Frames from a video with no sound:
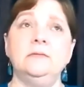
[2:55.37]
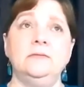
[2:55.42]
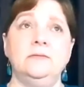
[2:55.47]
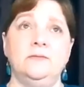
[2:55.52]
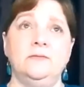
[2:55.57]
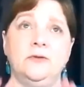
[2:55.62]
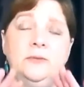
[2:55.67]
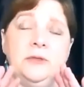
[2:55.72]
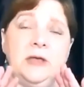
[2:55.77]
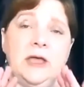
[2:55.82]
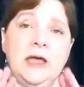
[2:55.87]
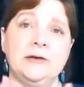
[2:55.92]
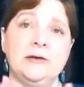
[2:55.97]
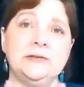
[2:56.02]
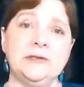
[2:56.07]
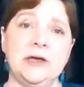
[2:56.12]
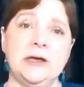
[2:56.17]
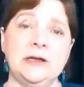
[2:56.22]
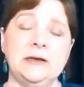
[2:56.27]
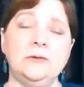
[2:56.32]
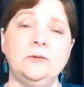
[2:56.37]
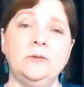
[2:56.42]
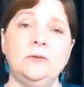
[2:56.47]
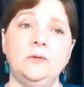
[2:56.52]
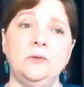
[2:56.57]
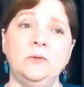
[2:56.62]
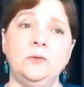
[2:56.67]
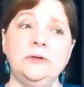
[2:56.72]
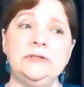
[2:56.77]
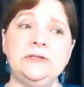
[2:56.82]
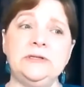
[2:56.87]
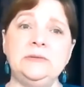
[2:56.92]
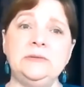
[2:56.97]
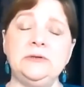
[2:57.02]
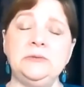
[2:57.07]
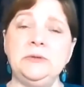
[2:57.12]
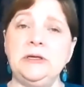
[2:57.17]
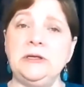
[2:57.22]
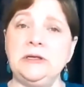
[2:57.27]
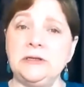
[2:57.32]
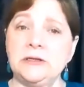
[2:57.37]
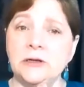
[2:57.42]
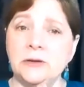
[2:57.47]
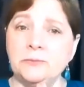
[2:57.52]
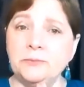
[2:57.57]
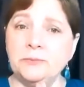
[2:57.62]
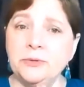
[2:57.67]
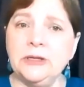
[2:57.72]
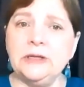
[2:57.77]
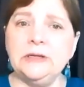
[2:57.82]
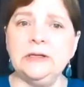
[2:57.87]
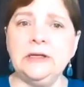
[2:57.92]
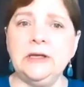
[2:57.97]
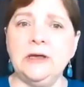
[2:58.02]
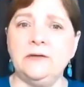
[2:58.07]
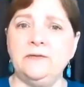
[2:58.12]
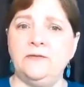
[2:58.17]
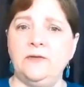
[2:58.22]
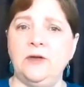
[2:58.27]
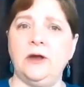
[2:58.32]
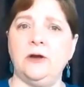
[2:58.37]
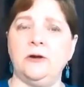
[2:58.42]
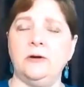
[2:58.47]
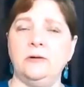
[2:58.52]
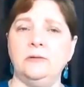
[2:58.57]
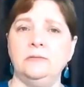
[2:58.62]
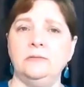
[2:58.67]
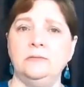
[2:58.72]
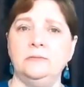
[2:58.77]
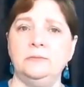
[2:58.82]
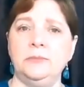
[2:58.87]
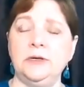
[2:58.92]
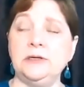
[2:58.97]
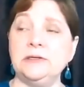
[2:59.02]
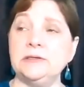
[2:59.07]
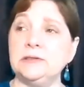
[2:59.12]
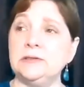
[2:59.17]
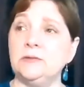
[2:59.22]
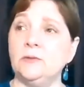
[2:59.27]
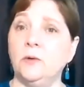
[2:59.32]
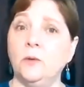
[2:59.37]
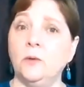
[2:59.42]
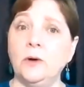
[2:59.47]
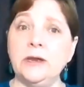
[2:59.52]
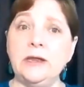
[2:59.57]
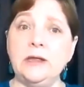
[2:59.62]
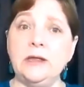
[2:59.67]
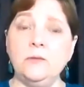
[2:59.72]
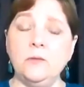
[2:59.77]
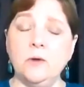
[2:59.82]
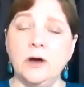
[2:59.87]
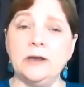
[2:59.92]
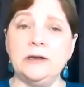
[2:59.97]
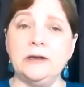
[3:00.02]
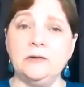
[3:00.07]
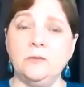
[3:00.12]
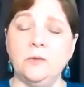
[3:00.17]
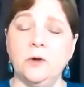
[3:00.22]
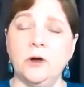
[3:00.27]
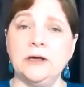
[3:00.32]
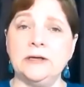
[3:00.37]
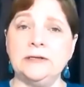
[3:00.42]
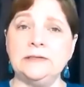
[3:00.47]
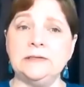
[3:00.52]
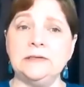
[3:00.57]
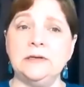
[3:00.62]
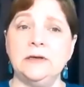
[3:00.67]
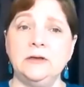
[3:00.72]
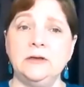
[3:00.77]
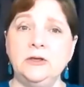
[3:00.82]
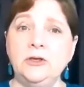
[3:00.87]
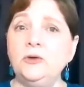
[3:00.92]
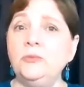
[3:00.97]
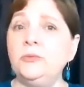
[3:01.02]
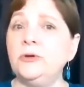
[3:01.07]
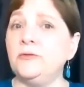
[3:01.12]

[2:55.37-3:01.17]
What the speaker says: from the outside would seem to be completely unfair because what he wanted was human